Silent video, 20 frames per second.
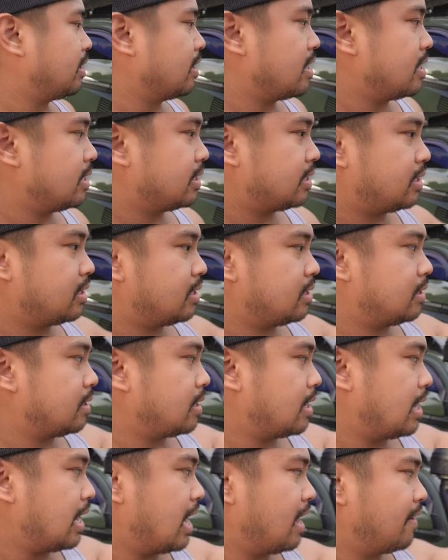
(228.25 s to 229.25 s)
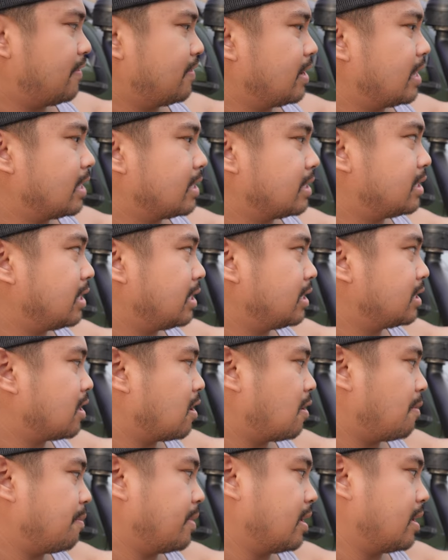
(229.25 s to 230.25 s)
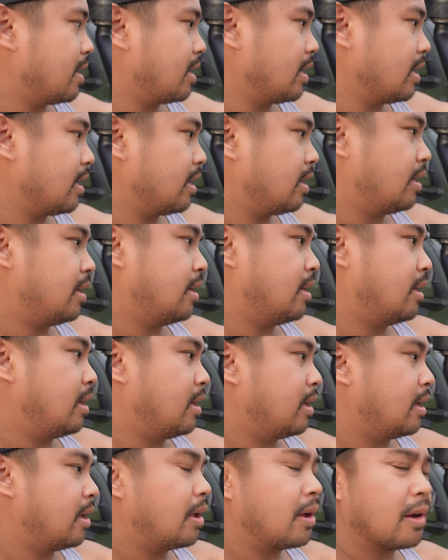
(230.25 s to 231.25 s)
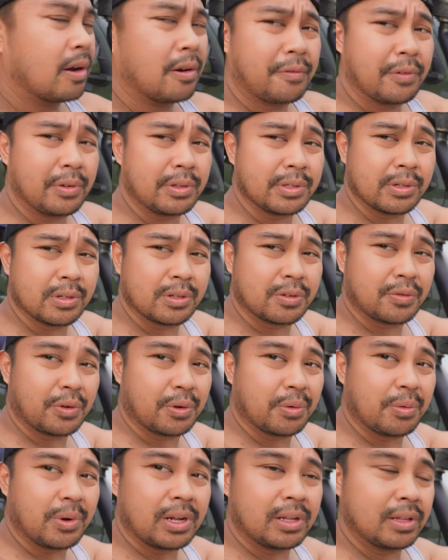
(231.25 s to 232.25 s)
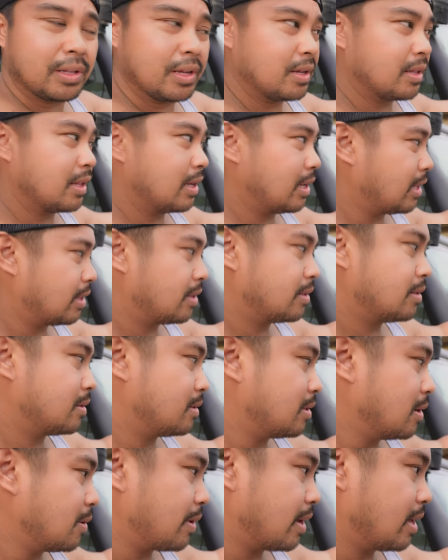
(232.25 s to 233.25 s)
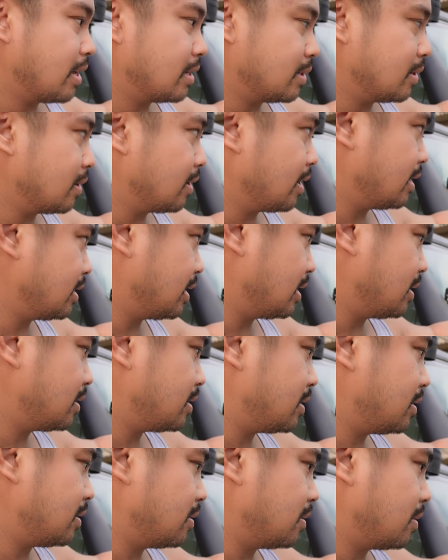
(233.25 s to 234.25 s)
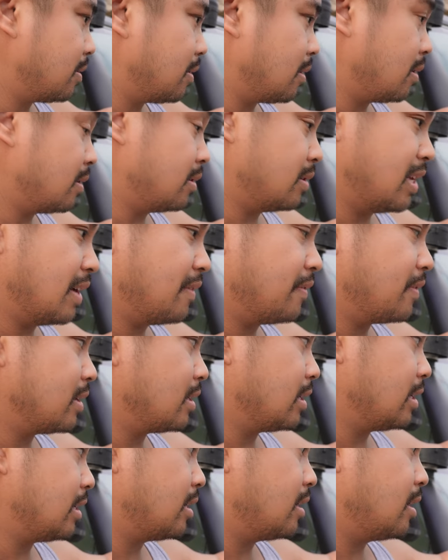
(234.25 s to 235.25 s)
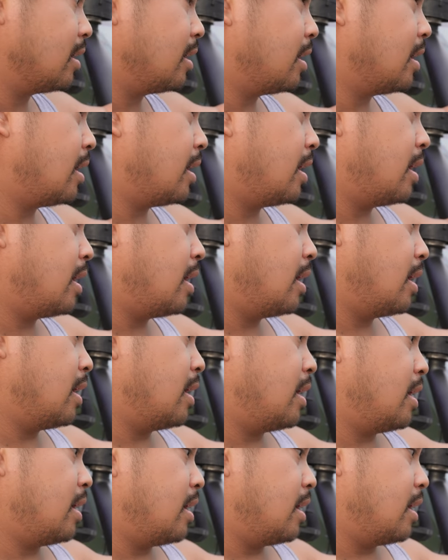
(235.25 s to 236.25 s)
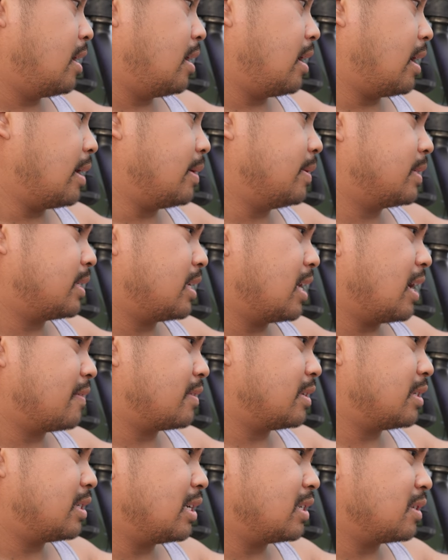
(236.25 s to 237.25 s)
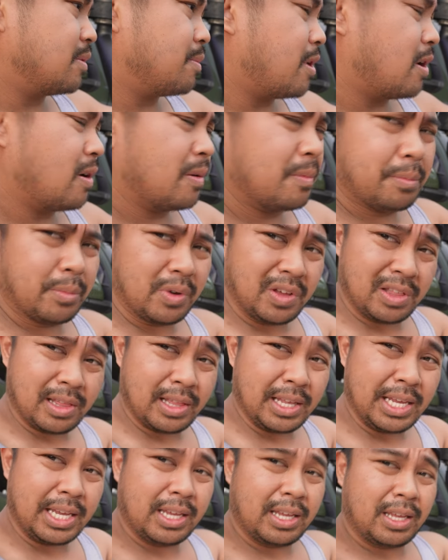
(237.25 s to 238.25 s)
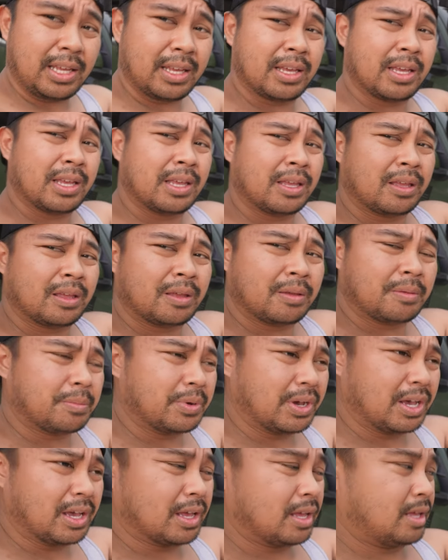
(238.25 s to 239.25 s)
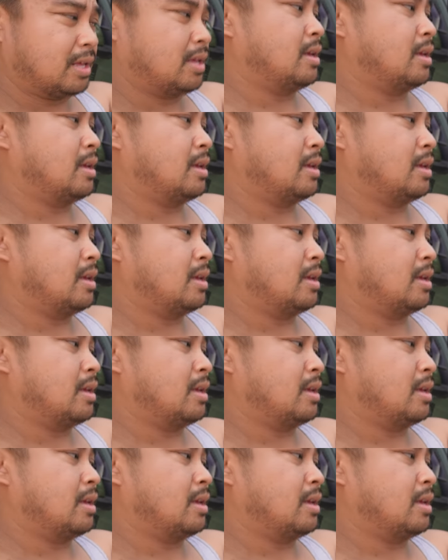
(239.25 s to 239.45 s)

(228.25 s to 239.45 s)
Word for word: nice. I haven't had to change out my air filters for a while now. They don't get as dirty as they used to, definitely. I used to have to change them out monthly, but